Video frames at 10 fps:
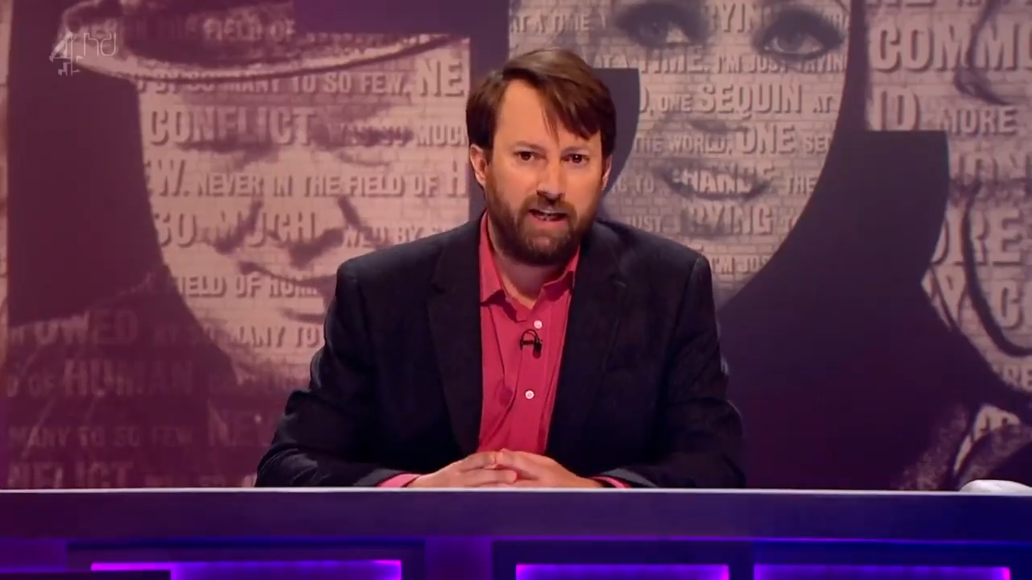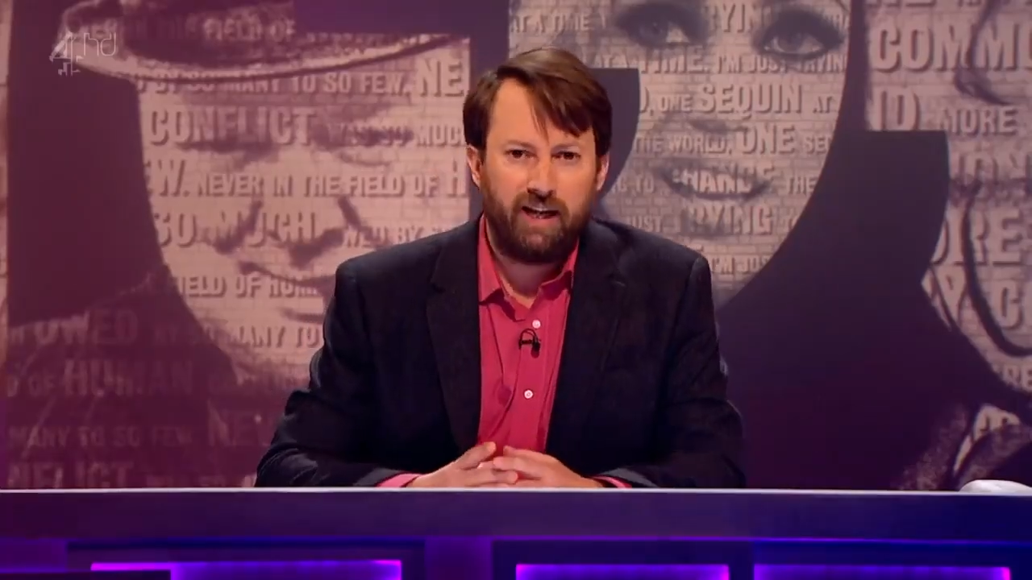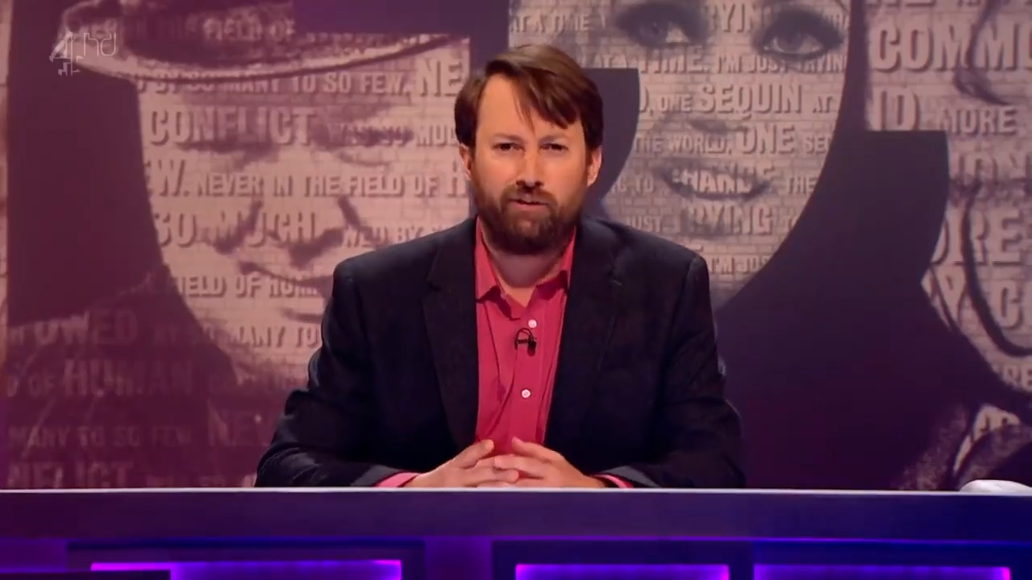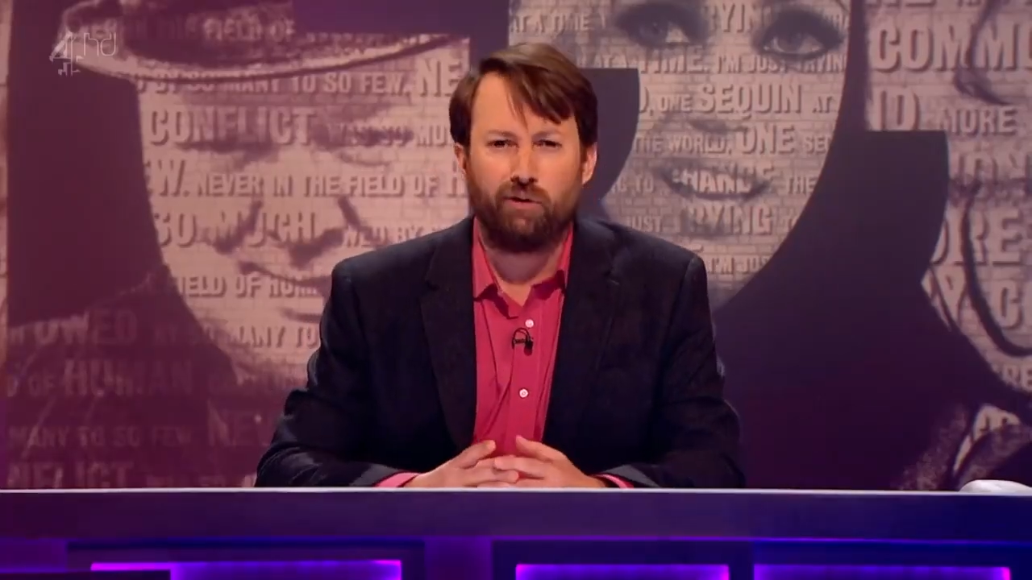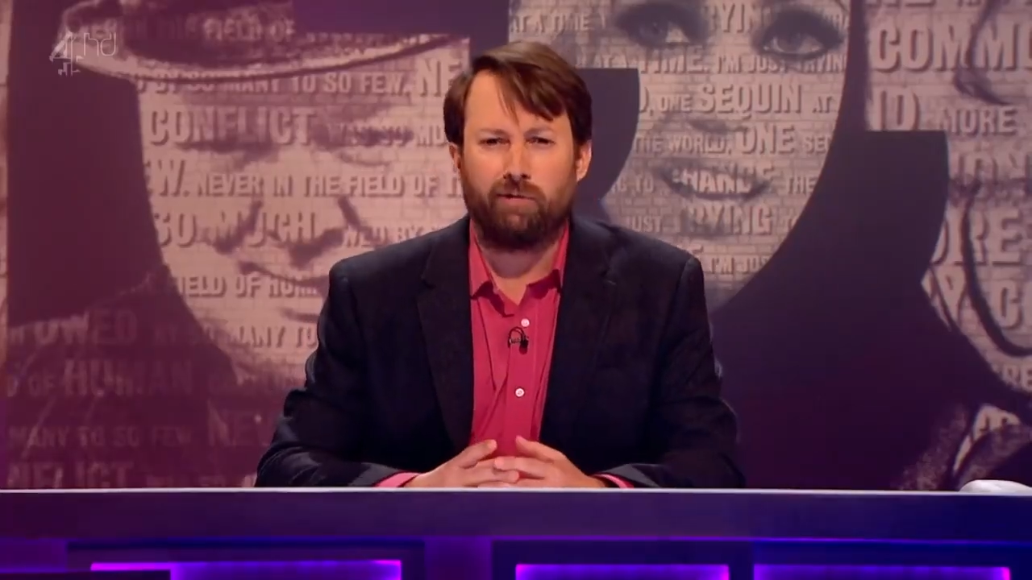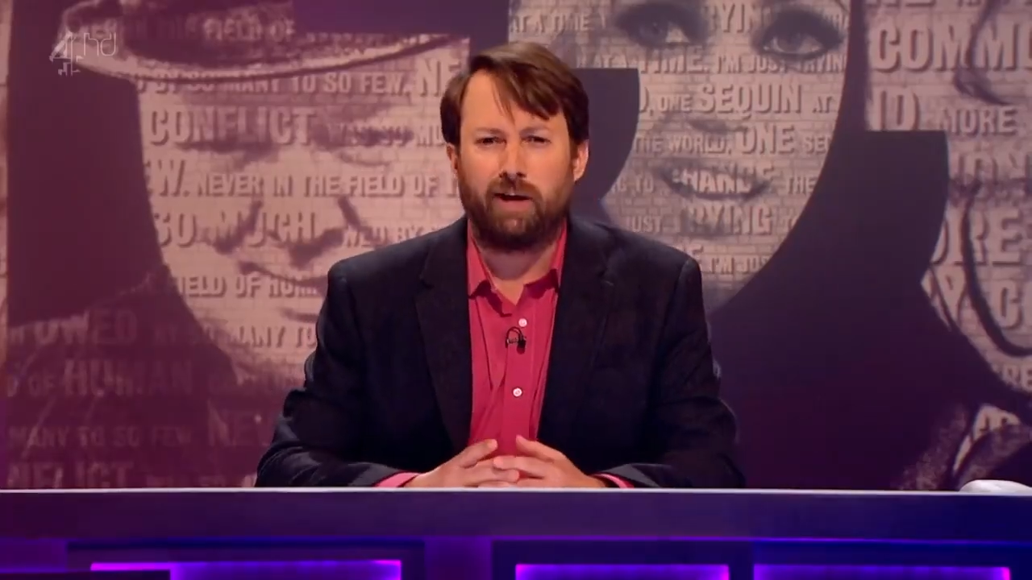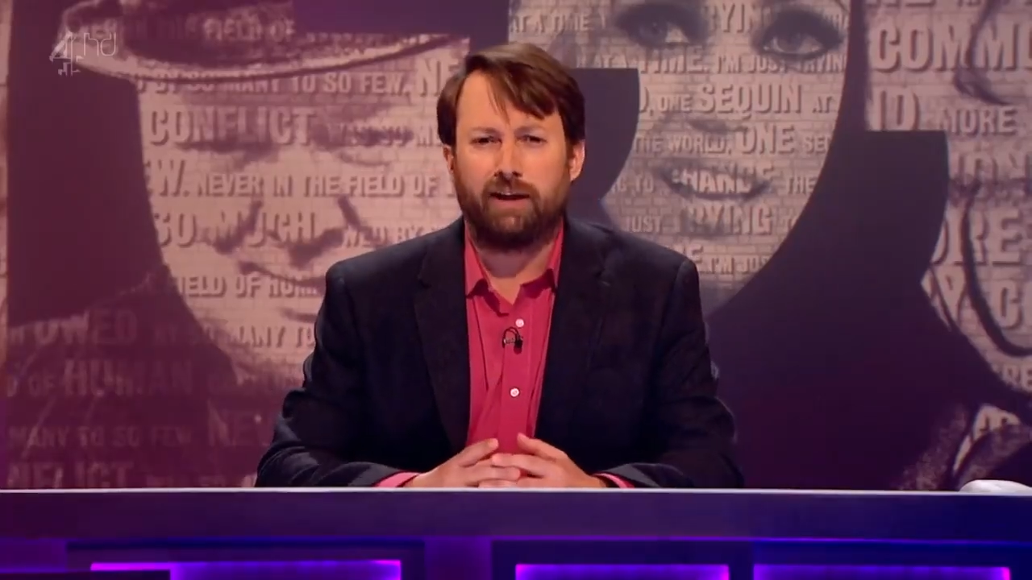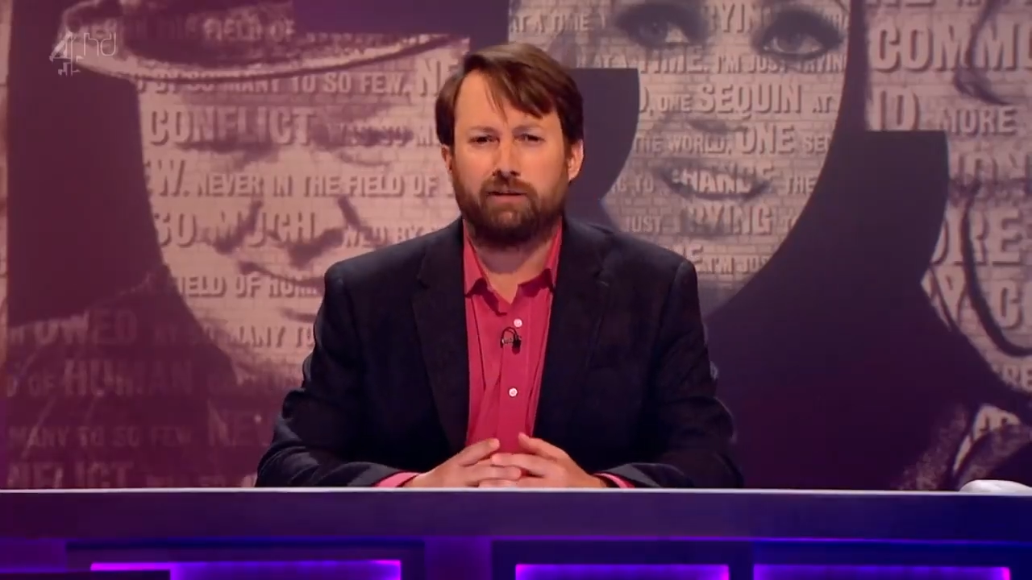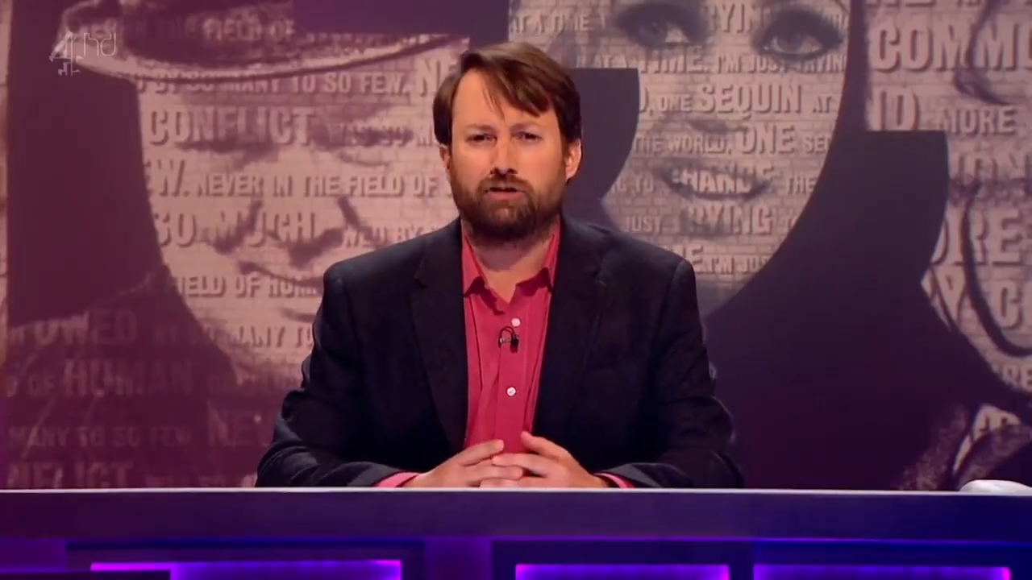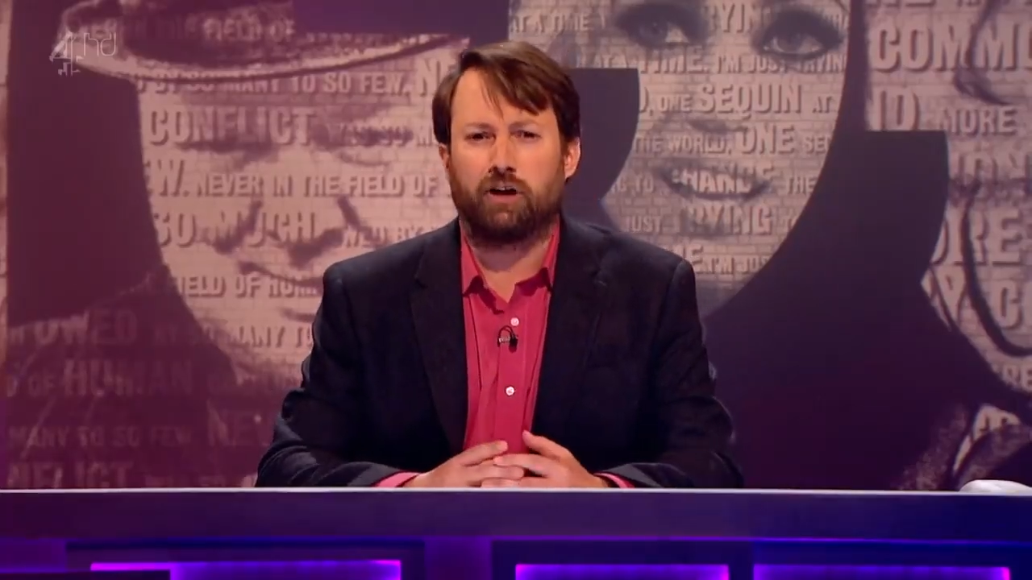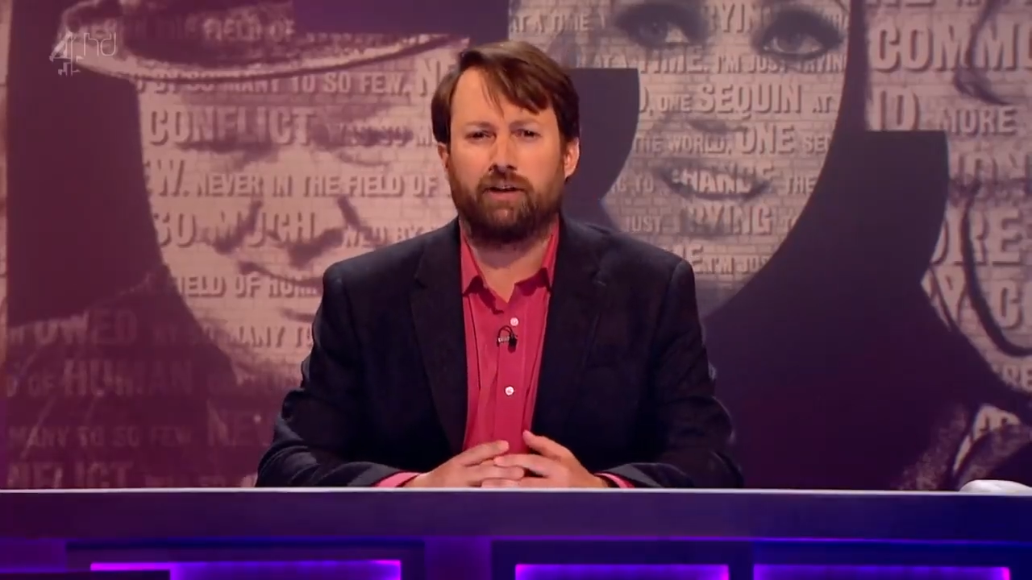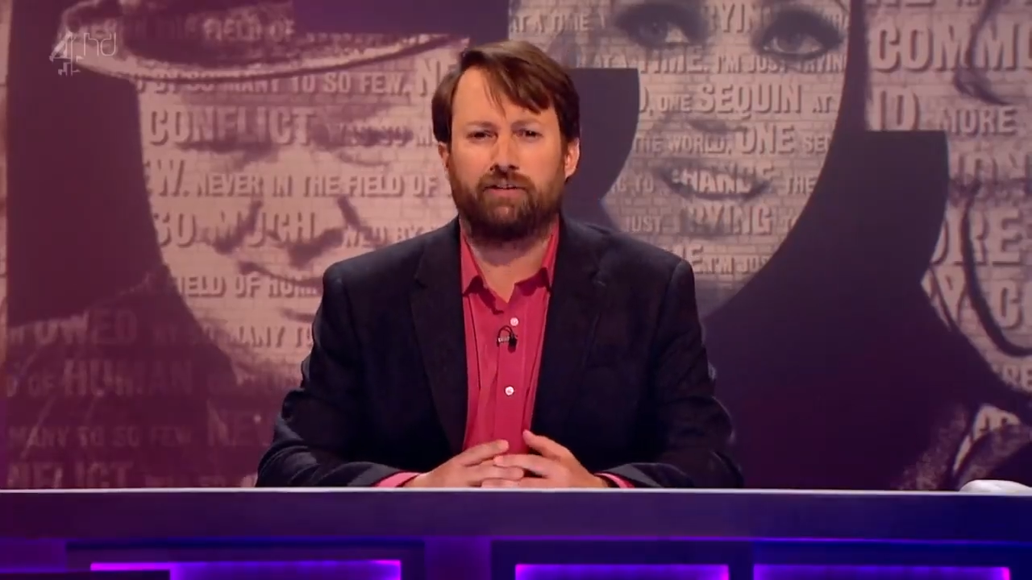It's sort of like trying to